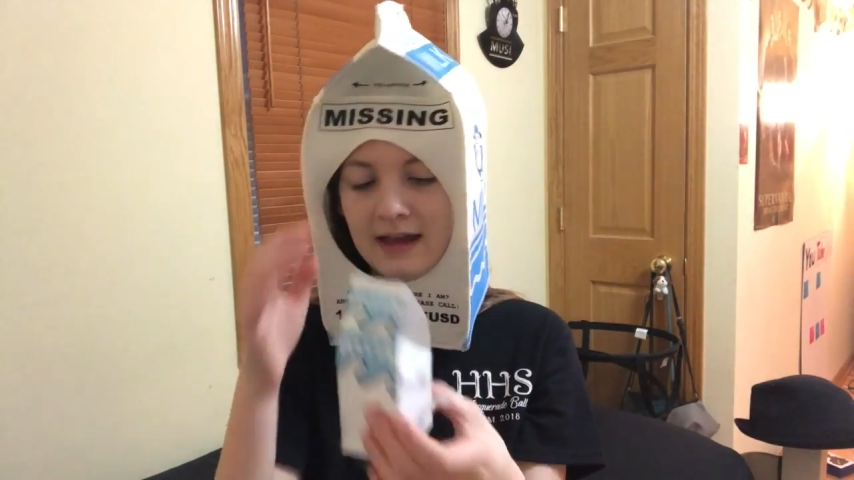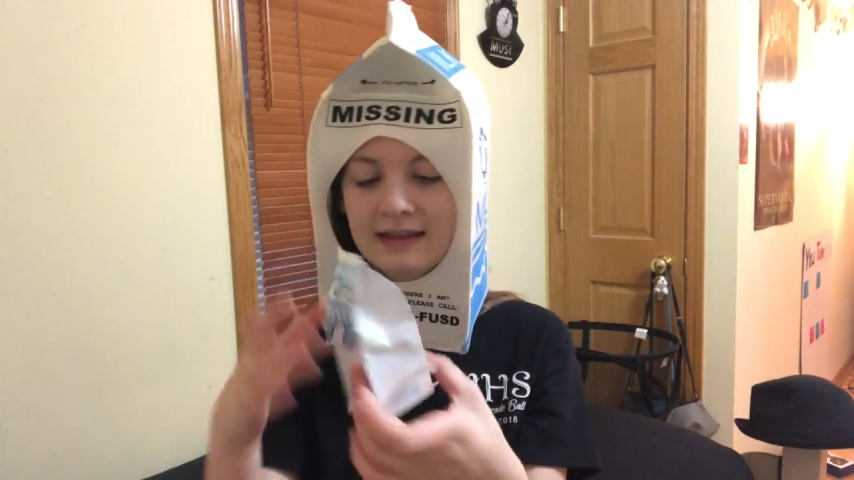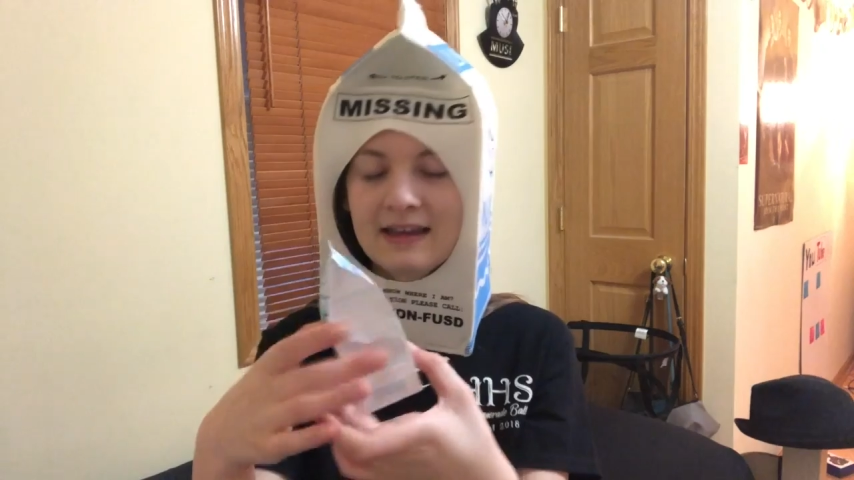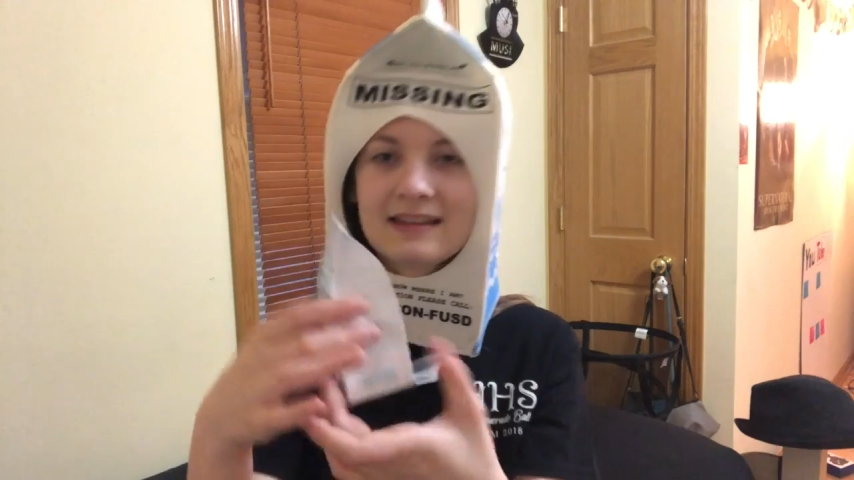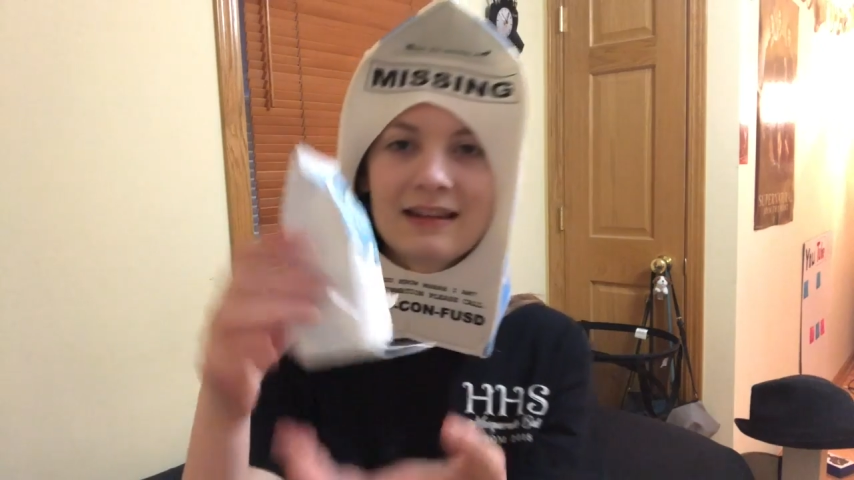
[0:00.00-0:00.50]

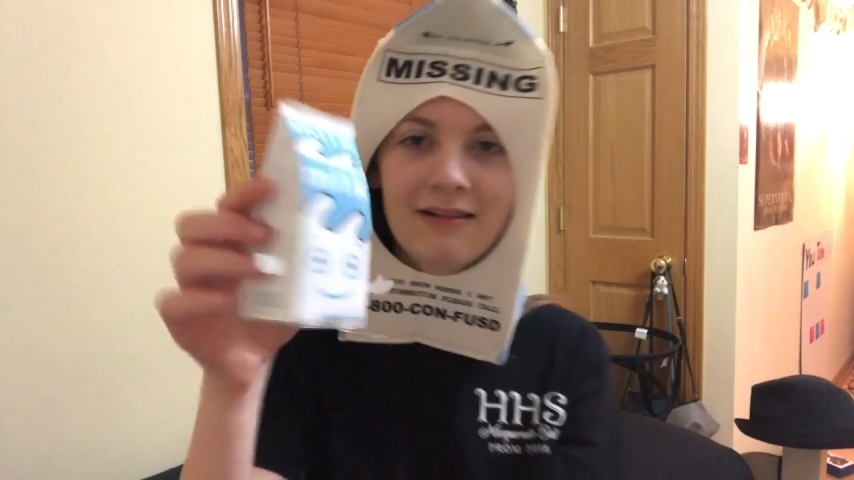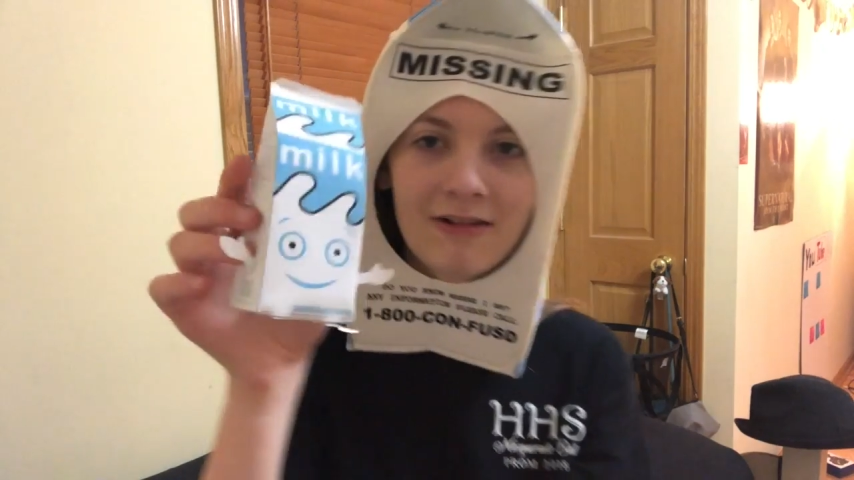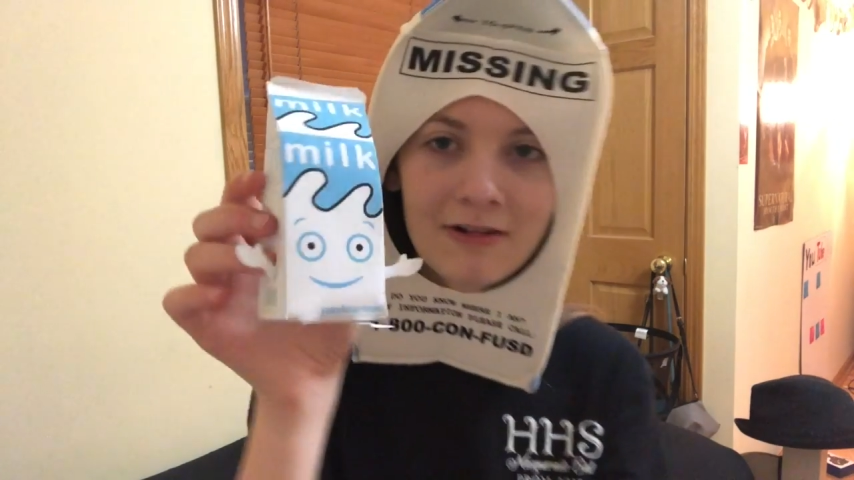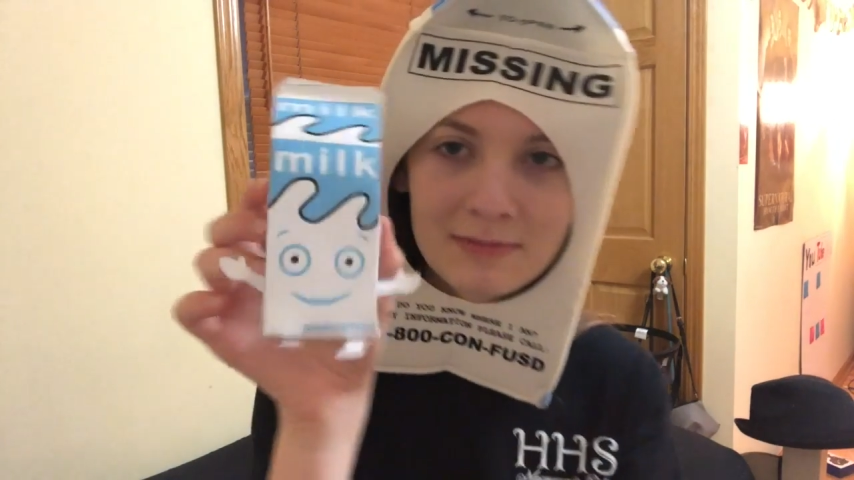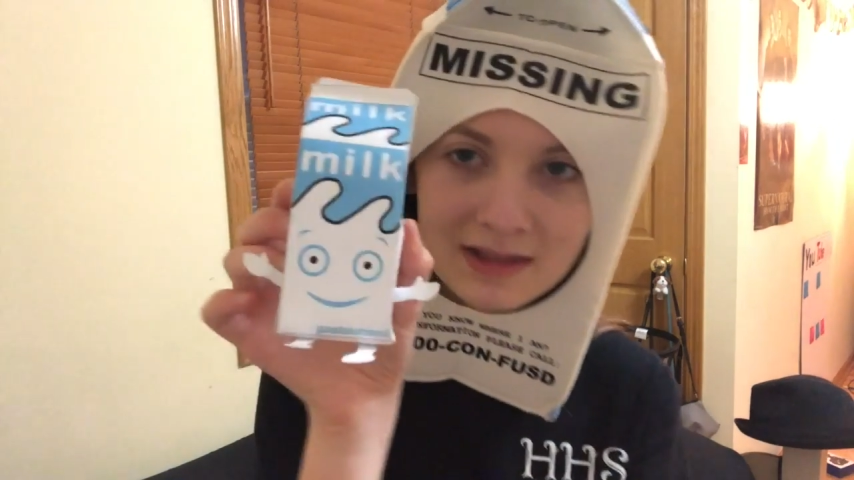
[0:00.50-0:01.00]
And it has little
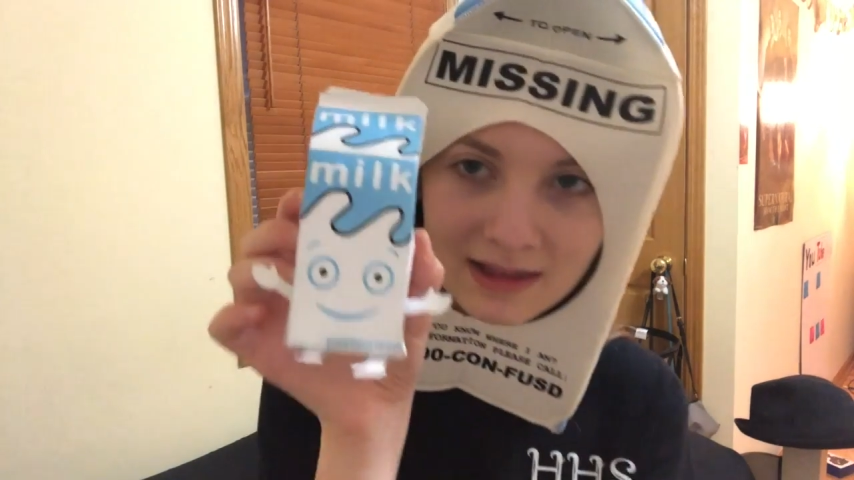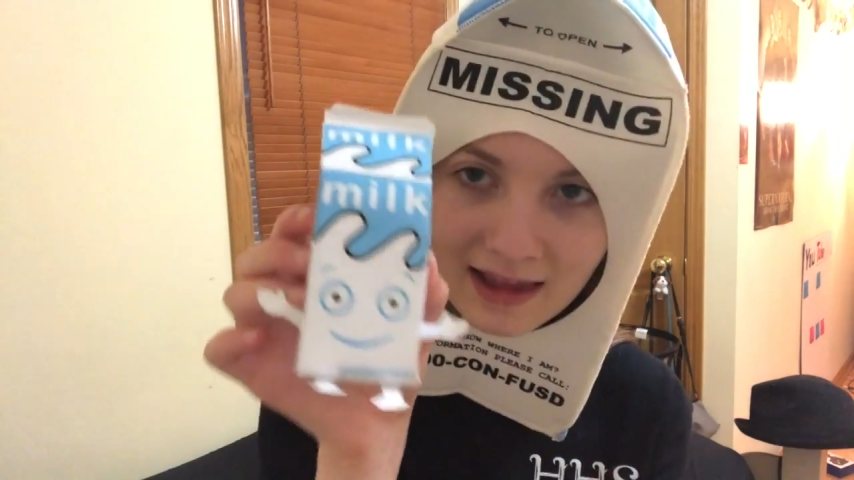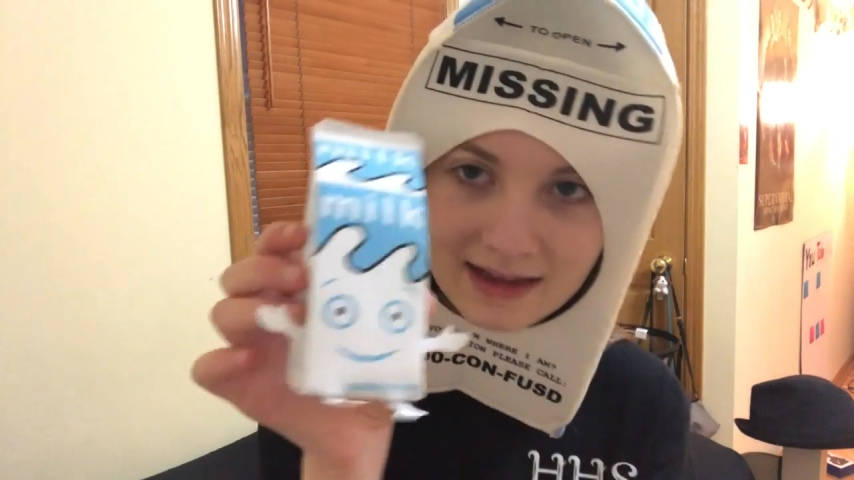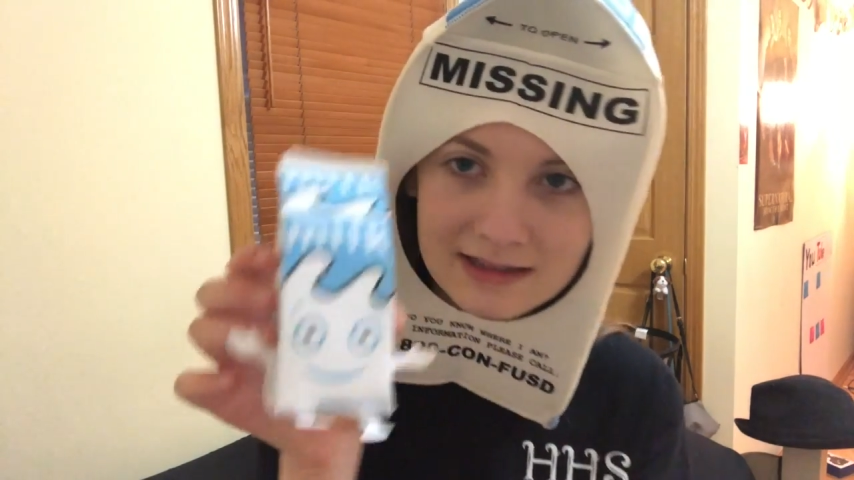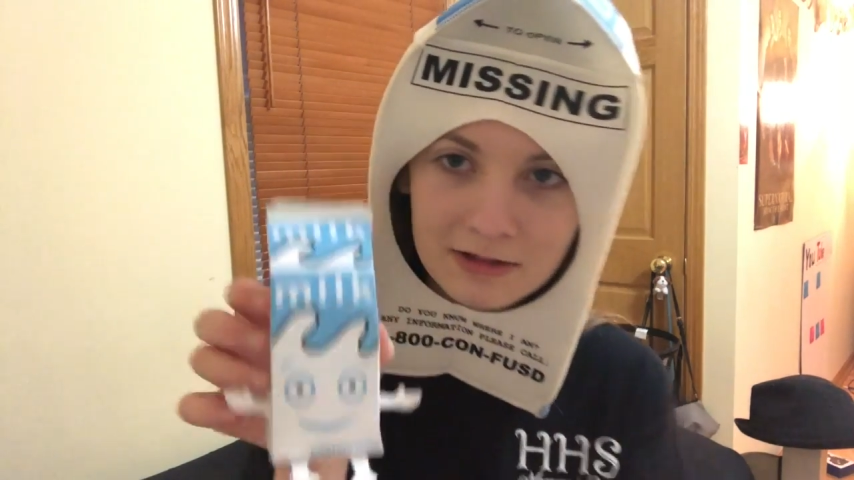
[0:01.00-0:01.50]
arms and legs